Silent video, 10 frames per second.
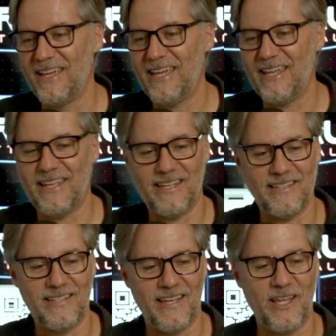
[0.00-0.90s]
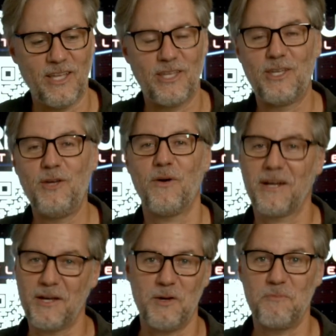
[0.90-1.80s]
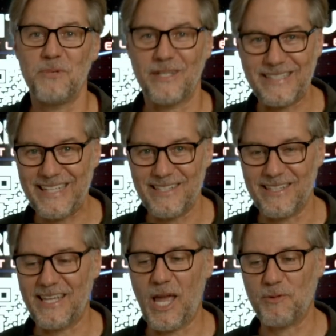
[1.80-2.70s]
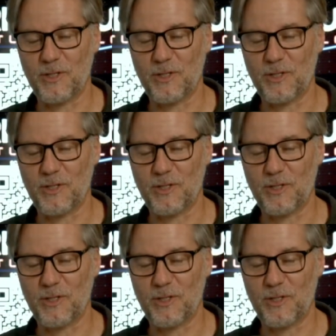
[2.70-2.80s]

It is QR code built into the game.